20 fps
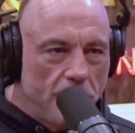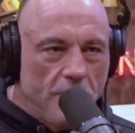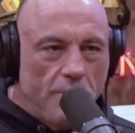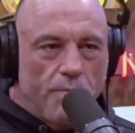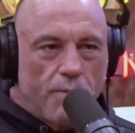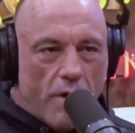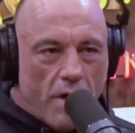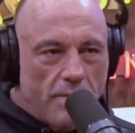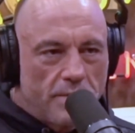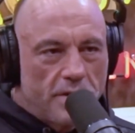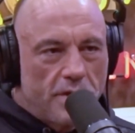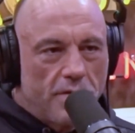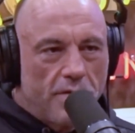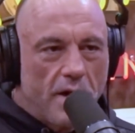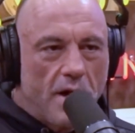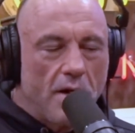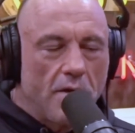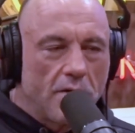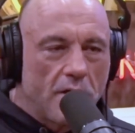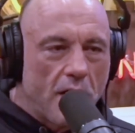brought him to the
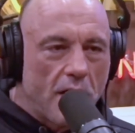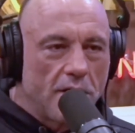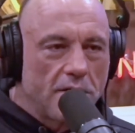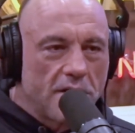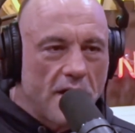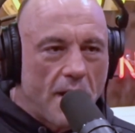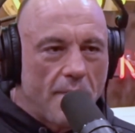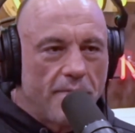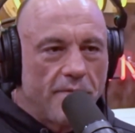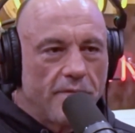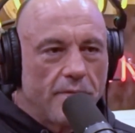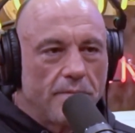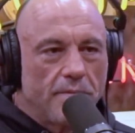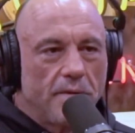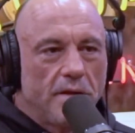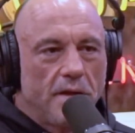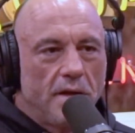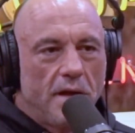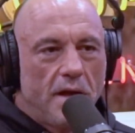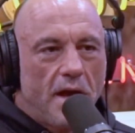ground, right. got on top of him,
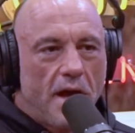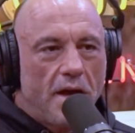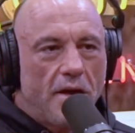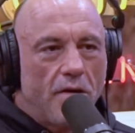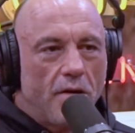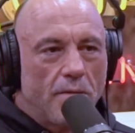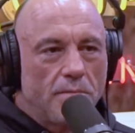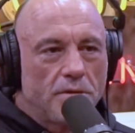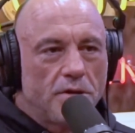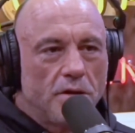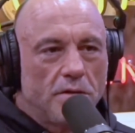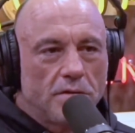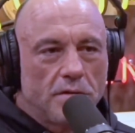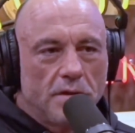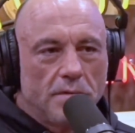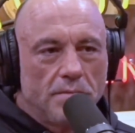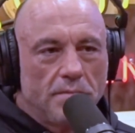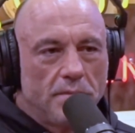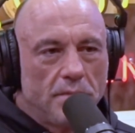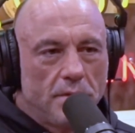head and arm choked
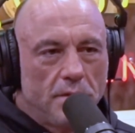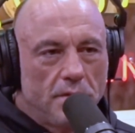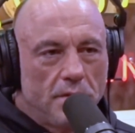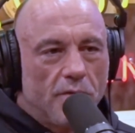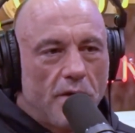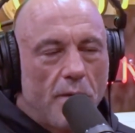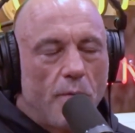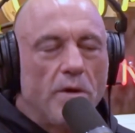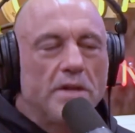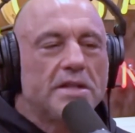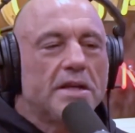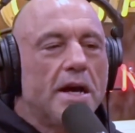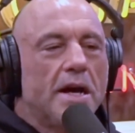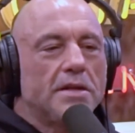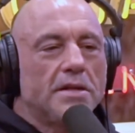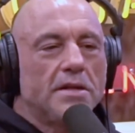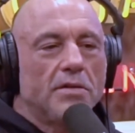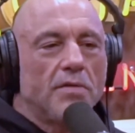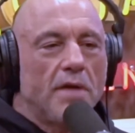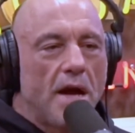him, once it got
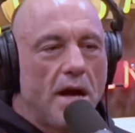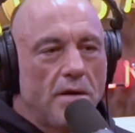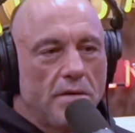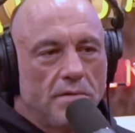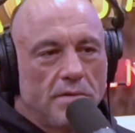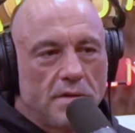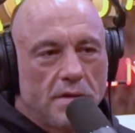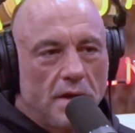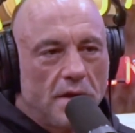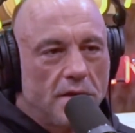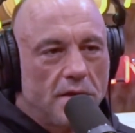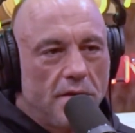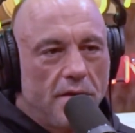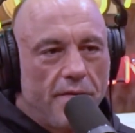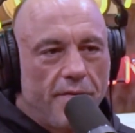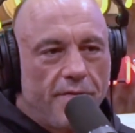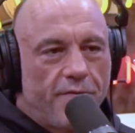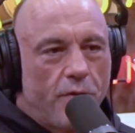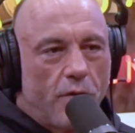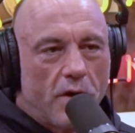to the ground, it was like a
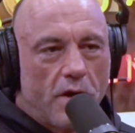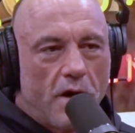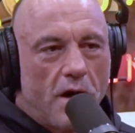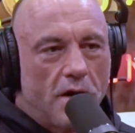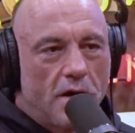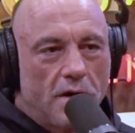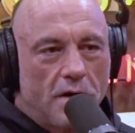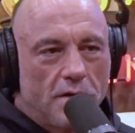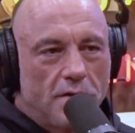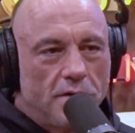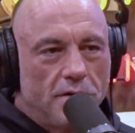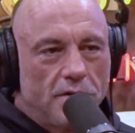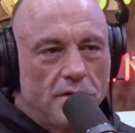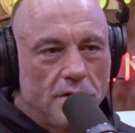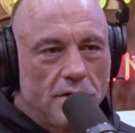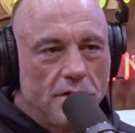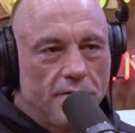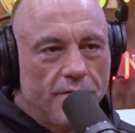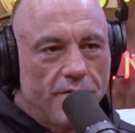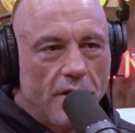foregone
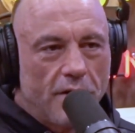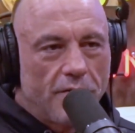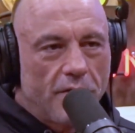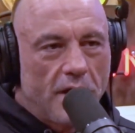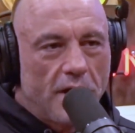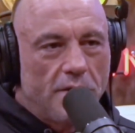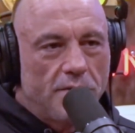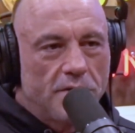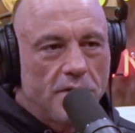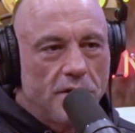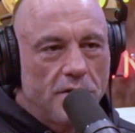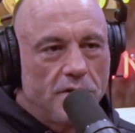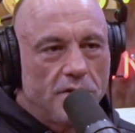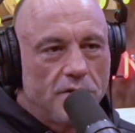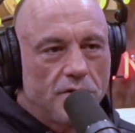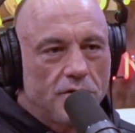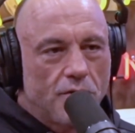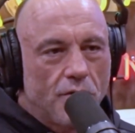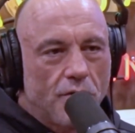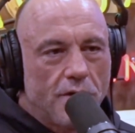conclusion. Randy was going to
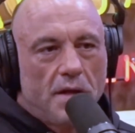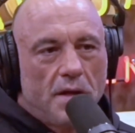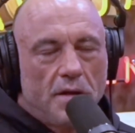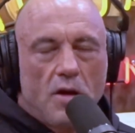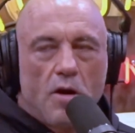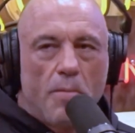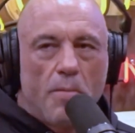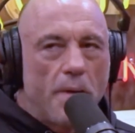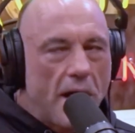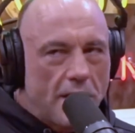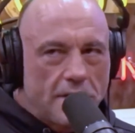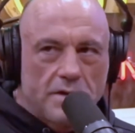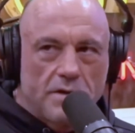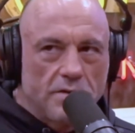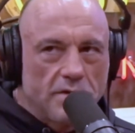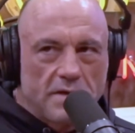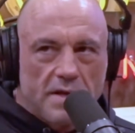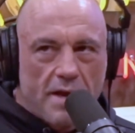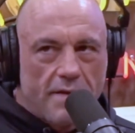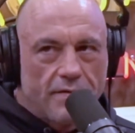destroy him. No boxer
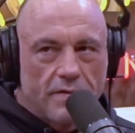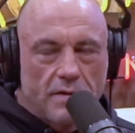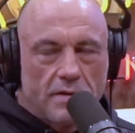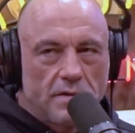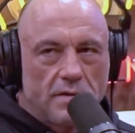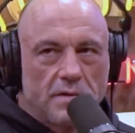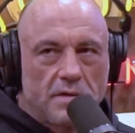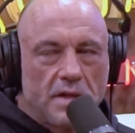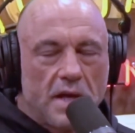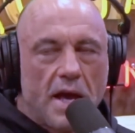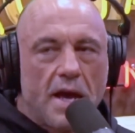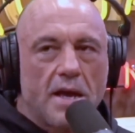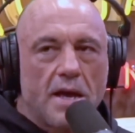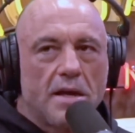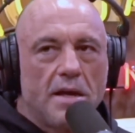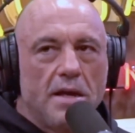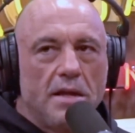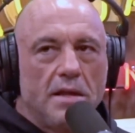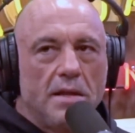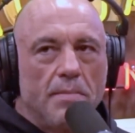has ever said
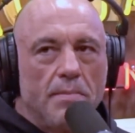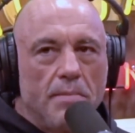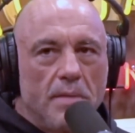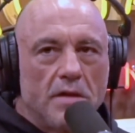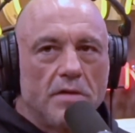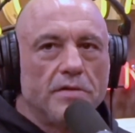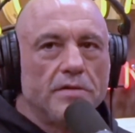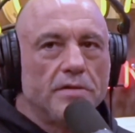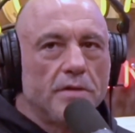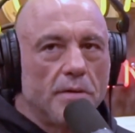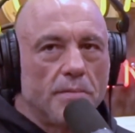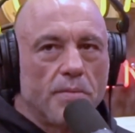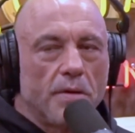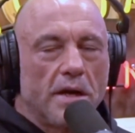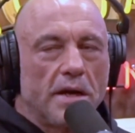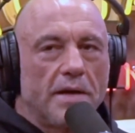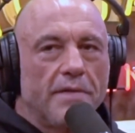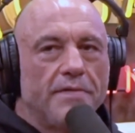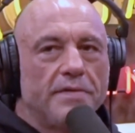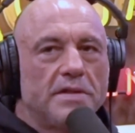in the middle of their
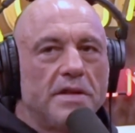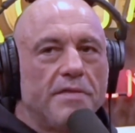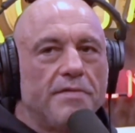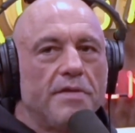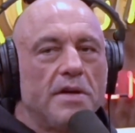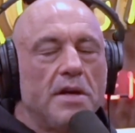like if as if